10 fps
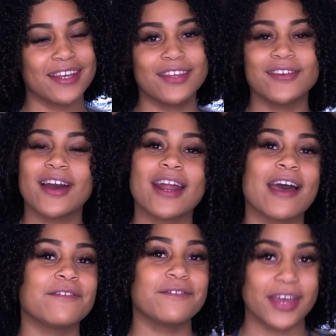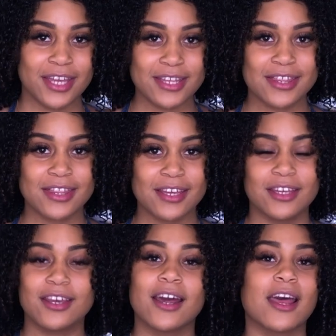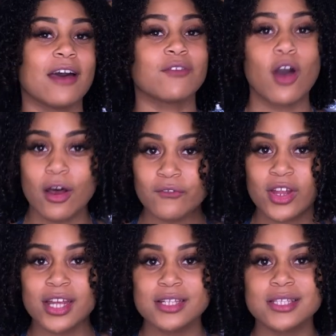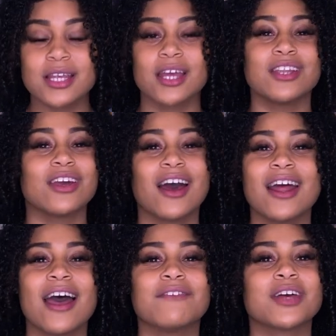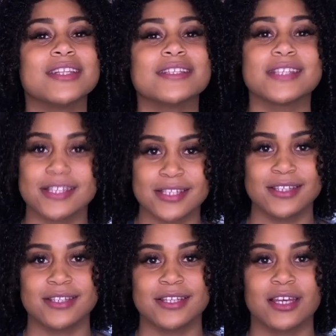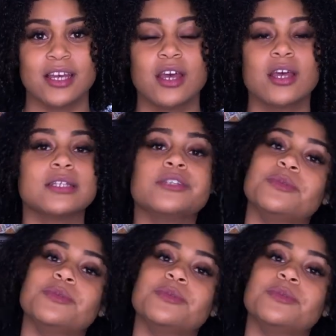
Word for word: You gotta have faith, you gotta have confidence, and you gotta have consistency to